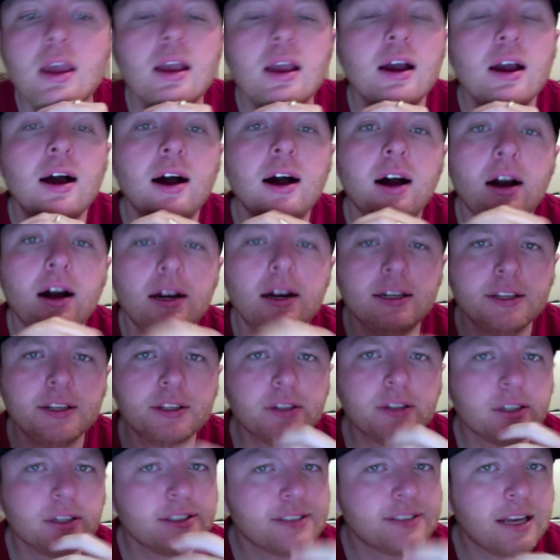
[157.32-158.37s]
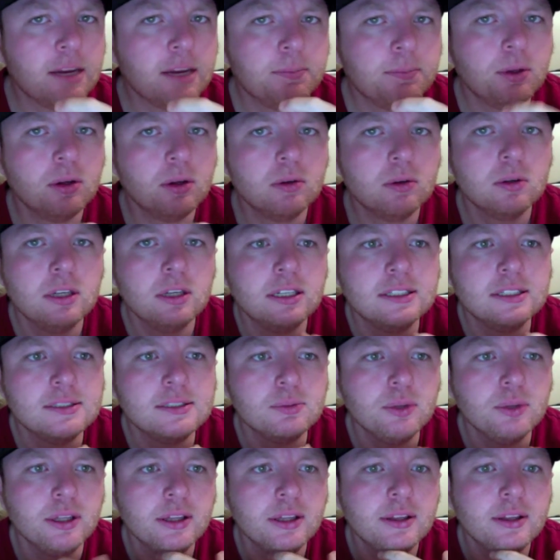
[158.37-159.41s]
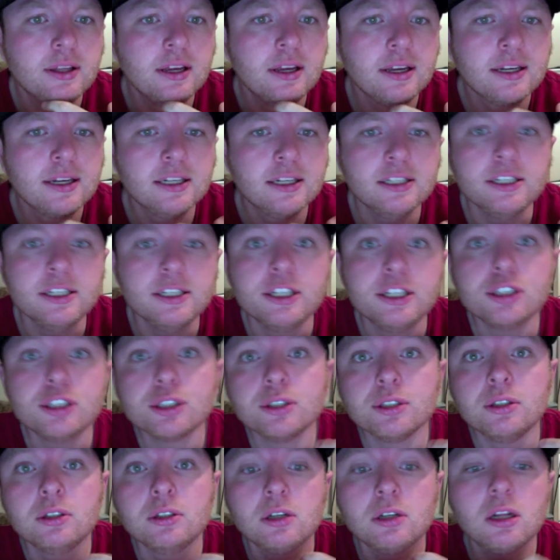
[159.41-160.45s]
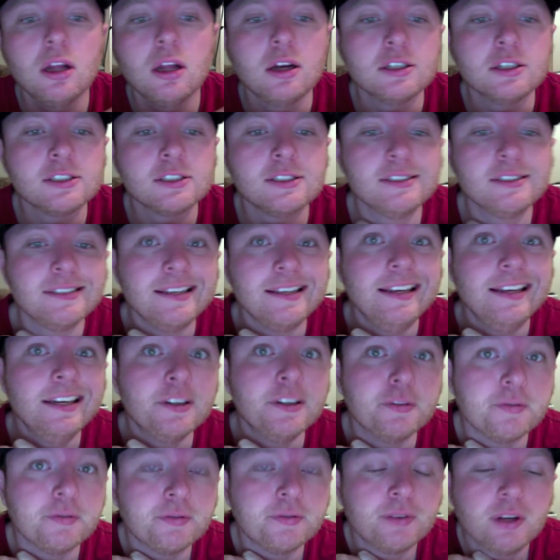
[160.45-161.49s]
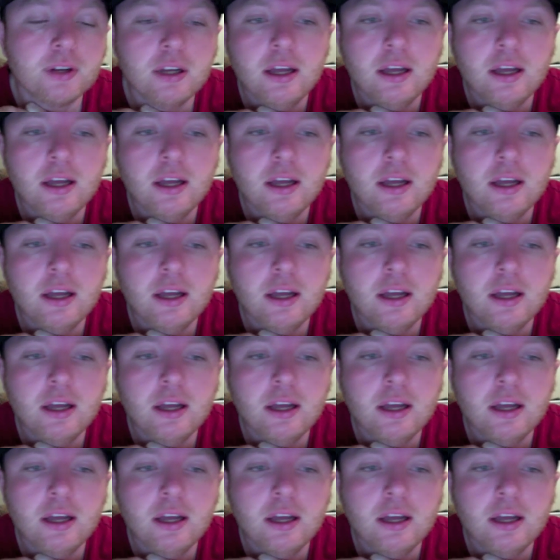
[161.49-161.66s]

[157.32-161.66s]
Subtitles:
Another example is with conditional clauses, if.